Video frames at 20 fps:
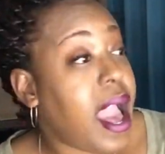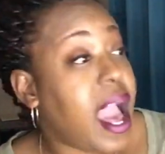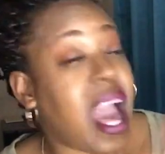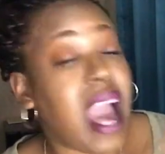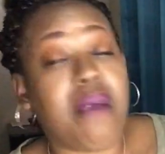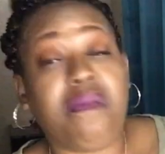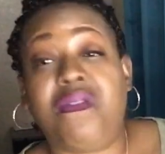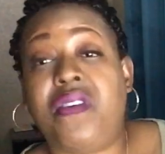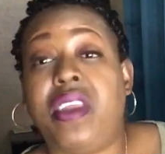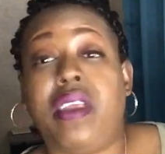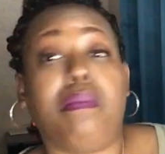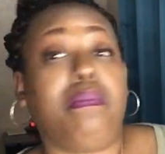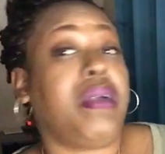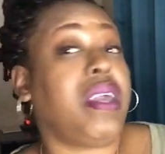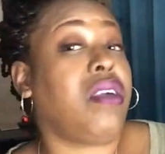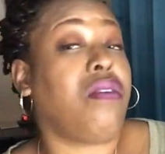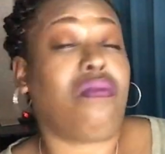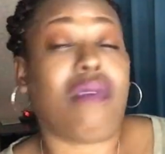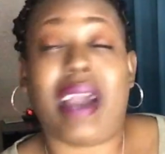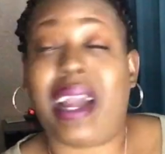I'm finna
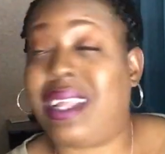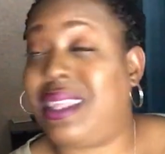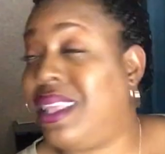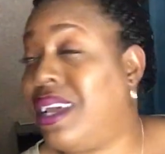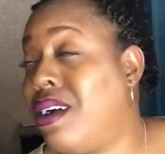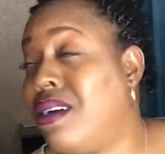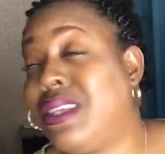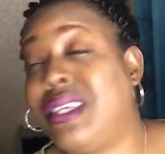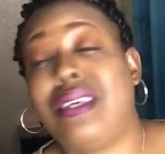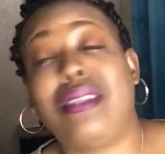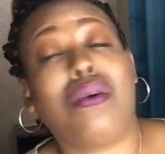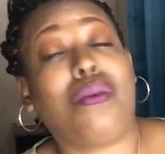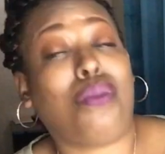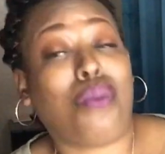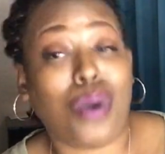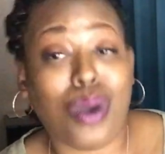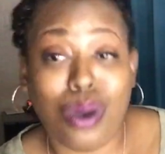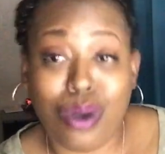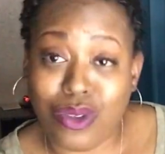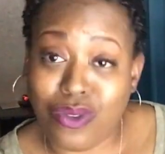be right there till the
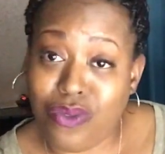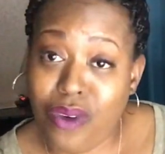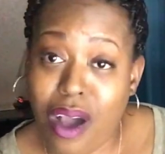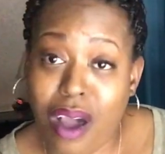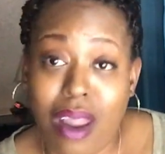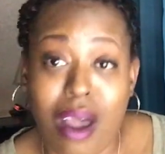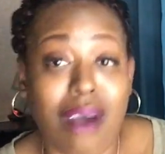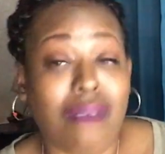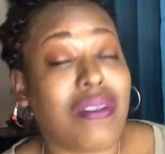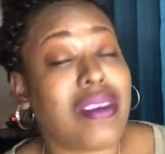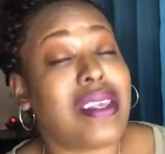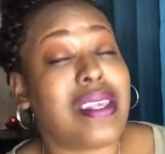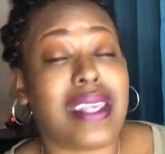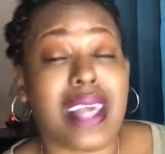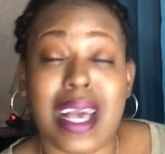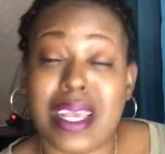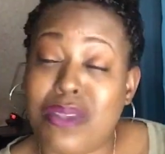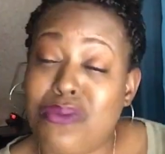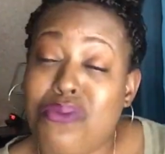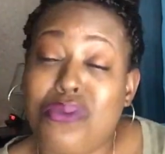wheels fall off, because
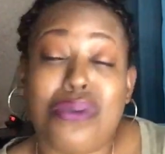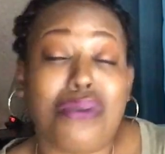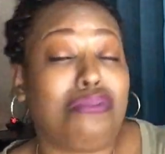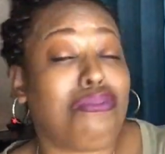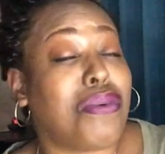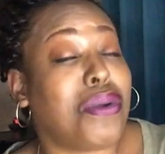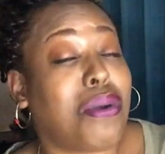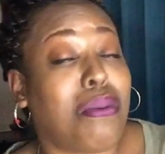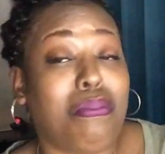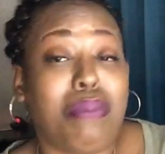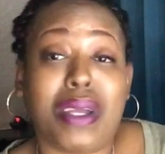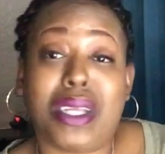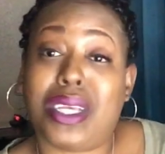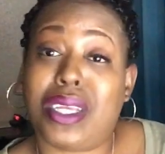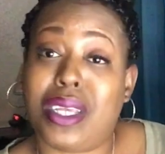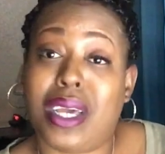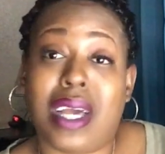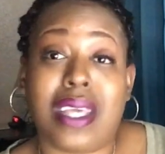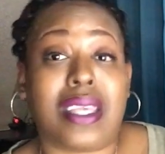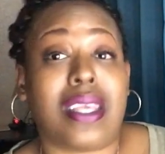that's what a real
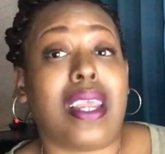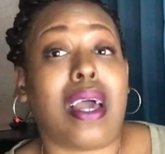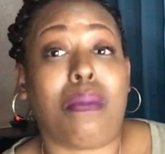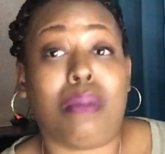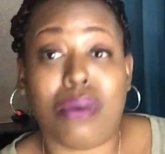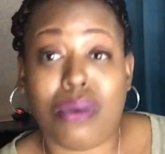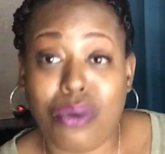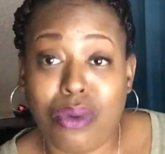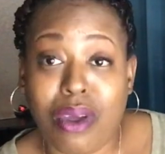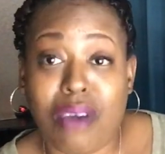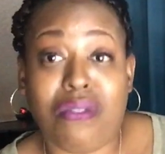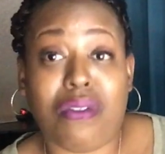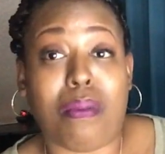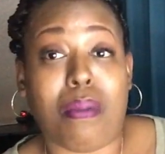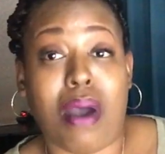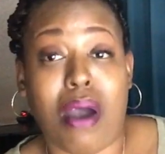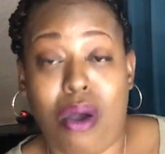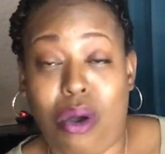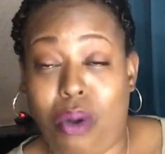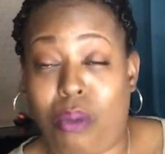bitch does. And I'm going to do that for
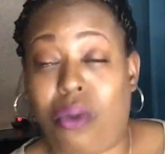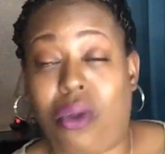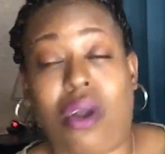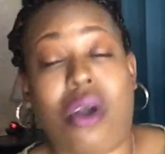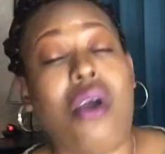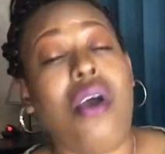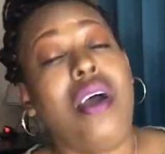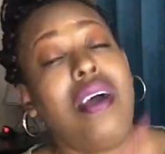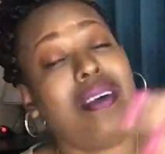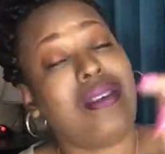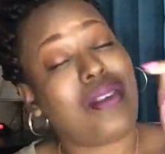my homegirl.